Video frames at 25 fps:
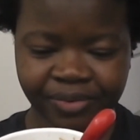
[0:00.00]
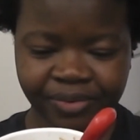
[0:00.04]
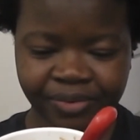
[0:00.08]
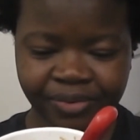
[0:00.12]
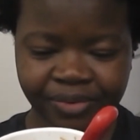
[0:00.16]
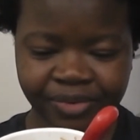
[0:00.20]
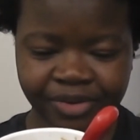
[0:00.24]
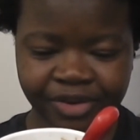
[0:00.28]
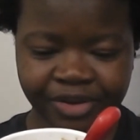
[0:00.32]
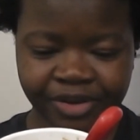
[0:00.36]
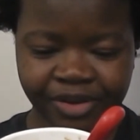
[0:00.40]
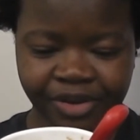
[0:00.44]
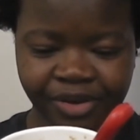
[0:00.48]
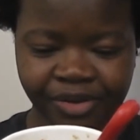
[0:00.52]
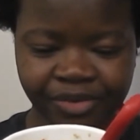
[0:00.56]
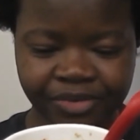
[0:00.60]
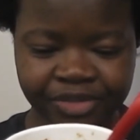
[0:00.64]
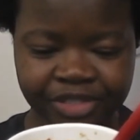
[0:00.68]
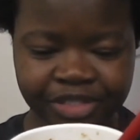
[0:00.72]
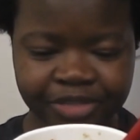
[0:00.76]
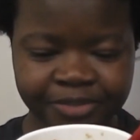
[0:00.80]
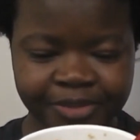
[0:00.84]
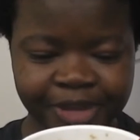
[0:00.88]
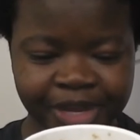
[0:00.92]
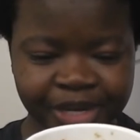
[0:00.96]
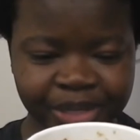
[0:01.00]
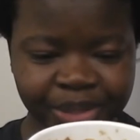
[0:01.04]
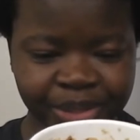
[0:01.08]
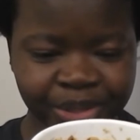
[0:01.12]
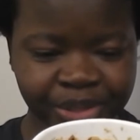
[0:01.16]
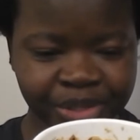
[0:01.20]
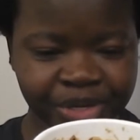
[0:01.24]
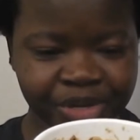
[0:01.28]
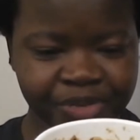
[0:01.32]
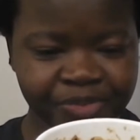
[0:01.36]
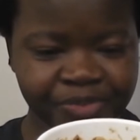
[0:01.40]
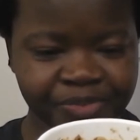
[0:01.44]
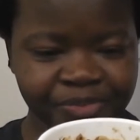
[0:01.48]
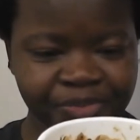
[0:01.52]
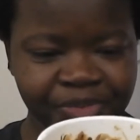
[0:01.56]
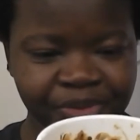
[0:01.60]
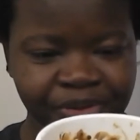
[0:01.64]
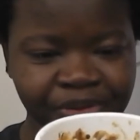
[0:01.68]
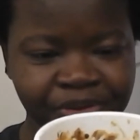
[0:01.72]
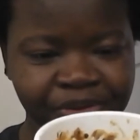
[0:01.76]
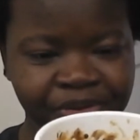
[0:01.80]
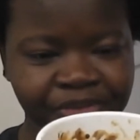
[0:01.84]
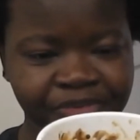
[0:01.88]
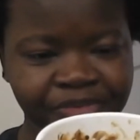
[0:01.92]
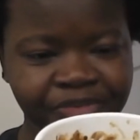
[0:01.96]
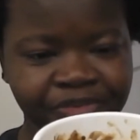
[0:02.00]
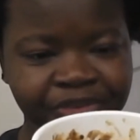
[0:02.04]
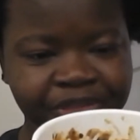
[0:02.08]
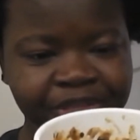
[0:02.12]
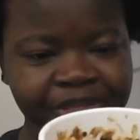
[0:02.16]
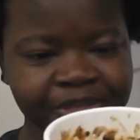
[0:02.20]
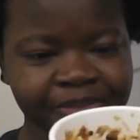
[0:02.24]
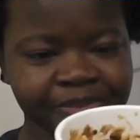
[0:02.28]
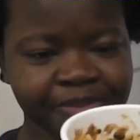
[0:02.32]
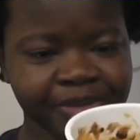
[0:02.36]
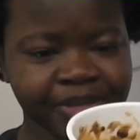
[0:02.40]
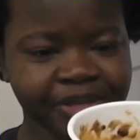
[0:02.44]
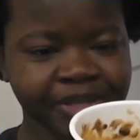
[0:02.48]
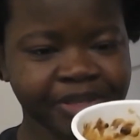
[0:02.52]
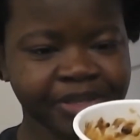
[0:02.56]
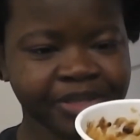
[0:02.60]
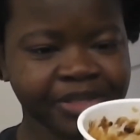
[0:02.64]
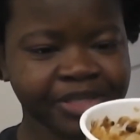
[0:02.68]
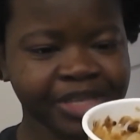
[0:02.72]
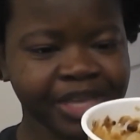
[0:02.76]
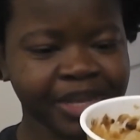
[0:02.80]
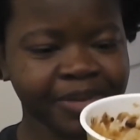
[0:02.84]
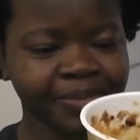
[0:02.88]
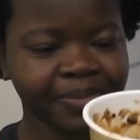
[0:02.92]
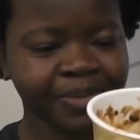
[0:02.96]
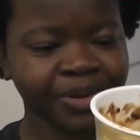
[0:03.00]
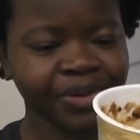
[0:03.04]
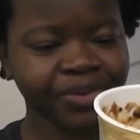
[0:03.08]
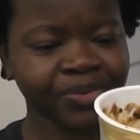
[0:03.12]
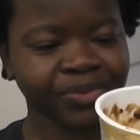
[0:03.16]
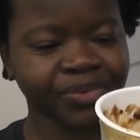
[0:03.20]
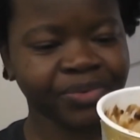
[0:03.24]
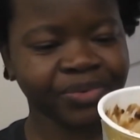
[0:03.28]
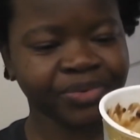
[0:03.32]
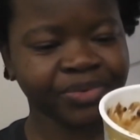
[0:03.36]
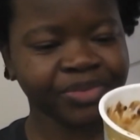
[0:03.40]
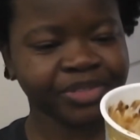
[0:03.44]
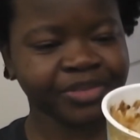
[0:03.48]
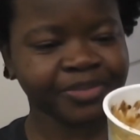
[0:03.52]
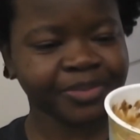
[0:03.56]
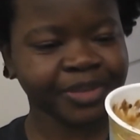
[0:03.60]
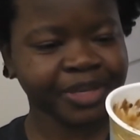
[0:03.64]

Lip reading: a whole spectrum of vitamins and minerals,